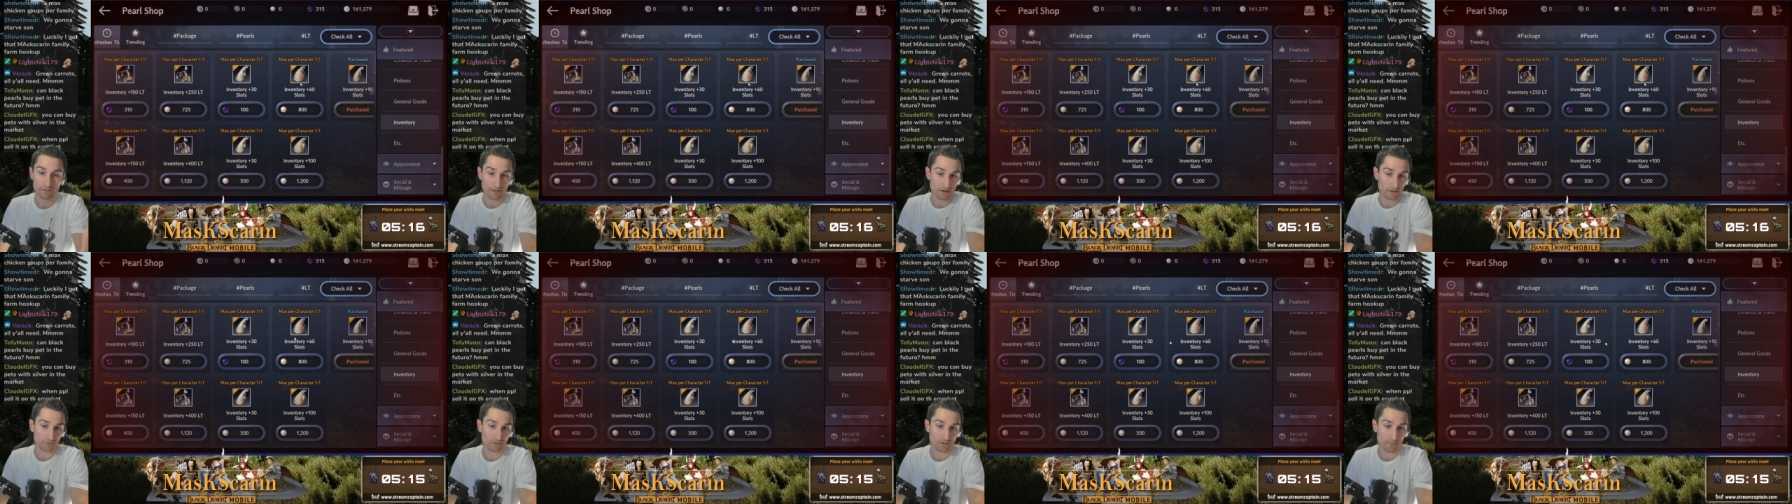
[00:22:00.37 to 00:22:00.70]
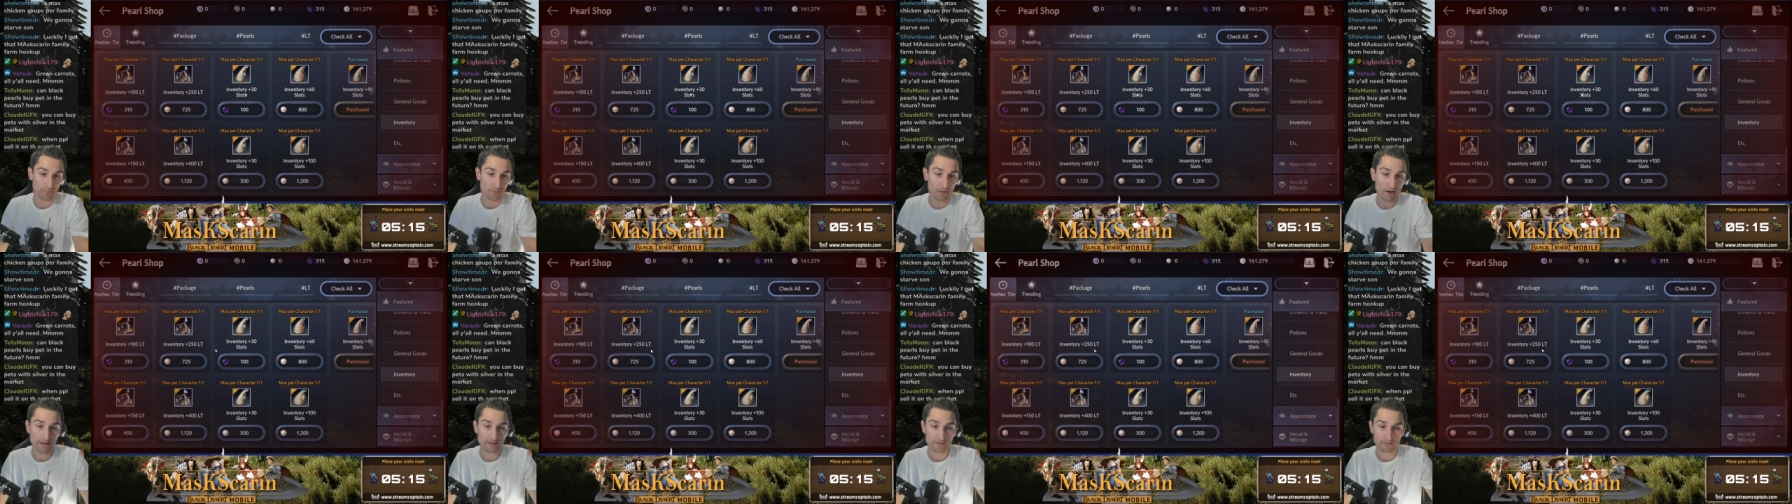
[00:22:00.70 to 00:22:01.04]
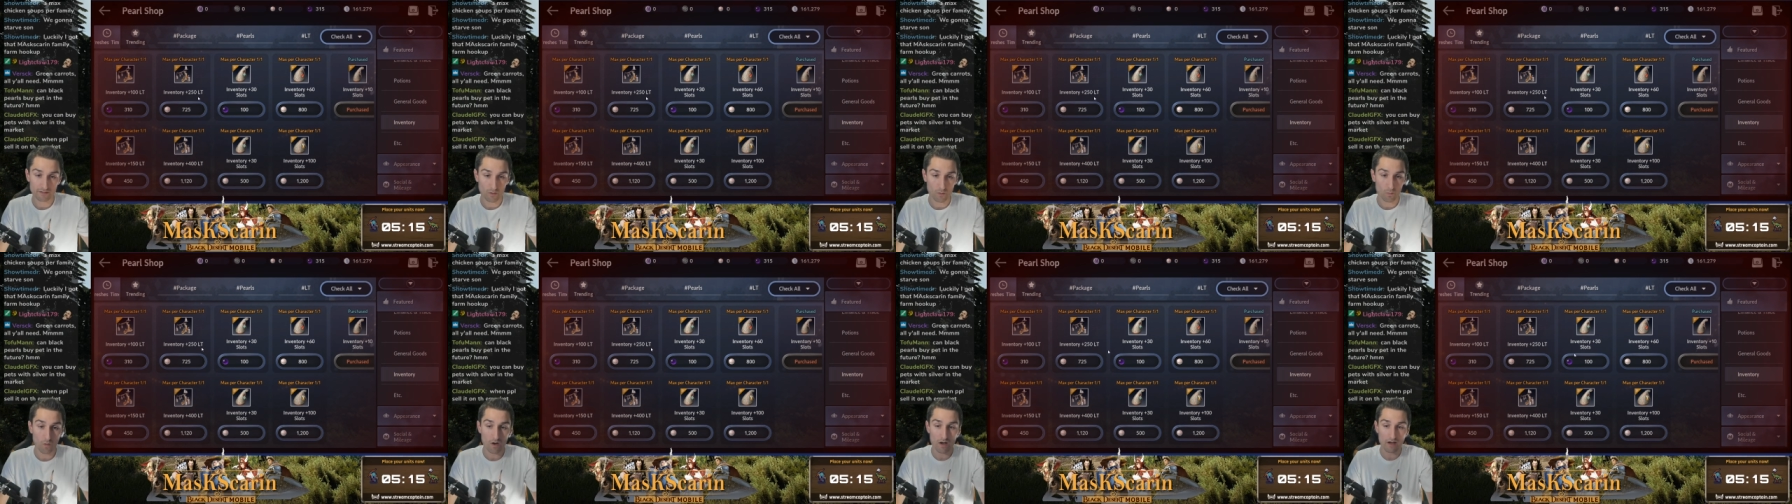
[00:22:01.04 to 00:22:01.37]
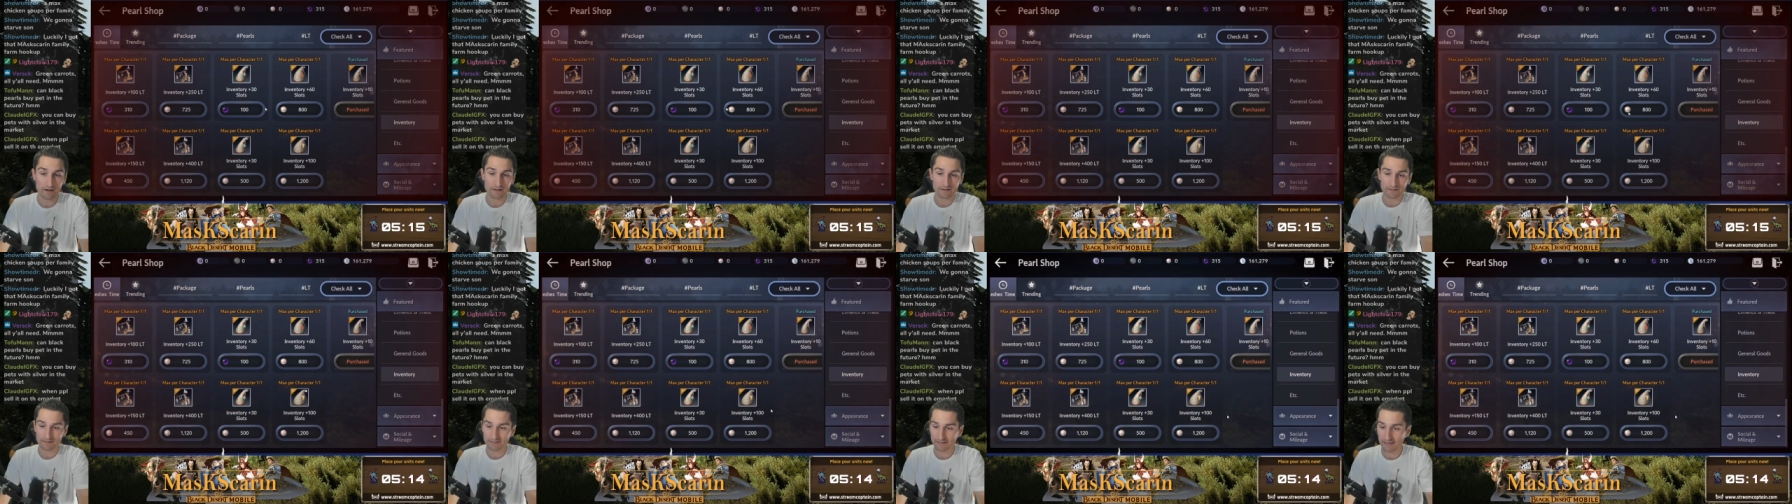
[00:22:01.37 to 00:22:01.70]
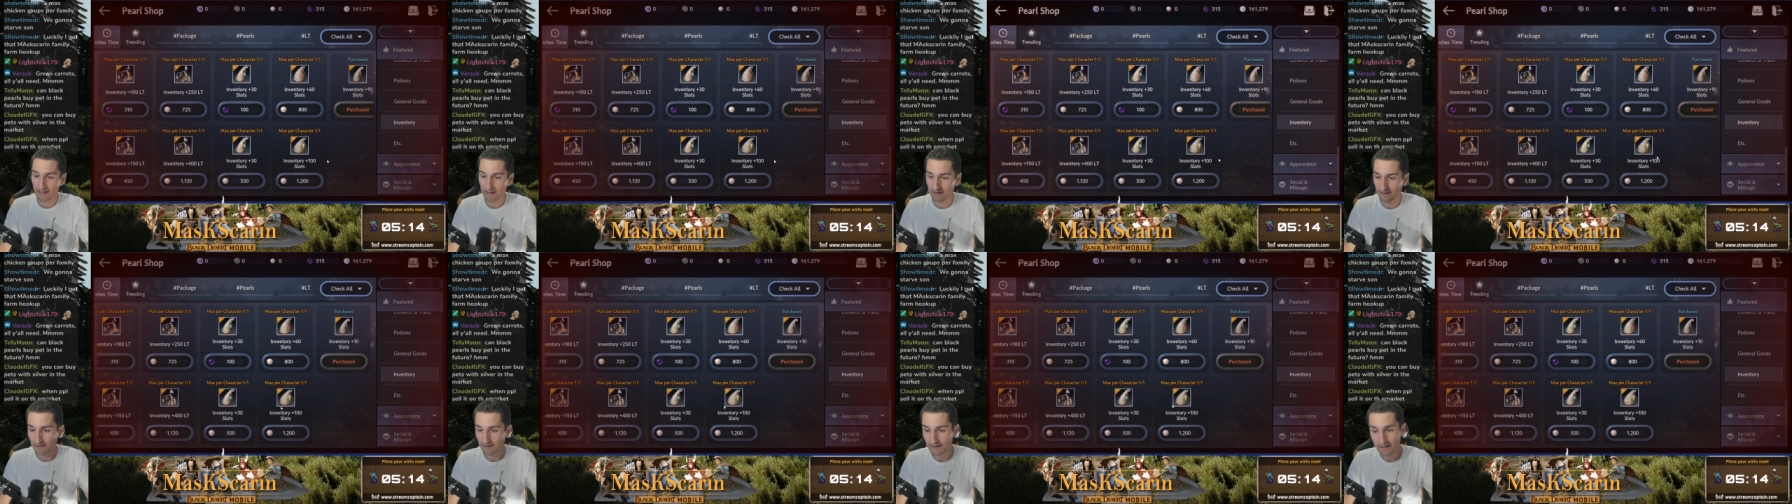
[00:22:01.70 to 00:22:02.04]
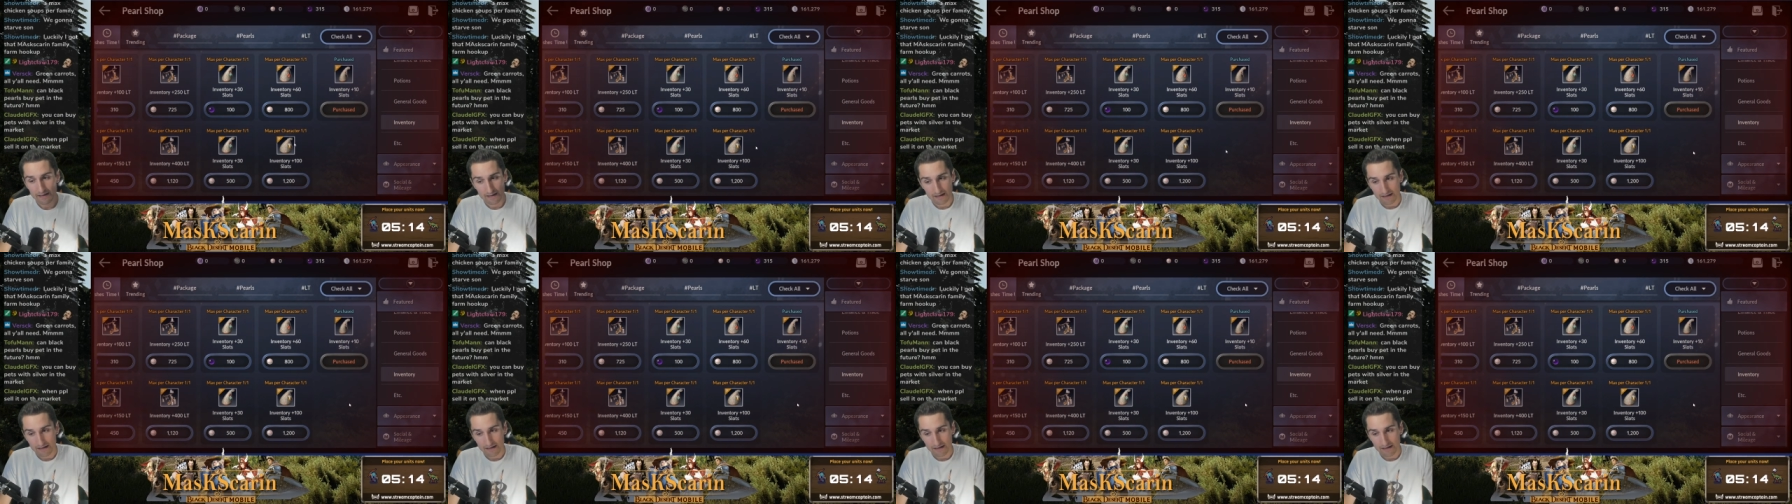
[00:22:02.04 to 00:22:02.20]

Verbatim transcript: There's the price. You want it, get it.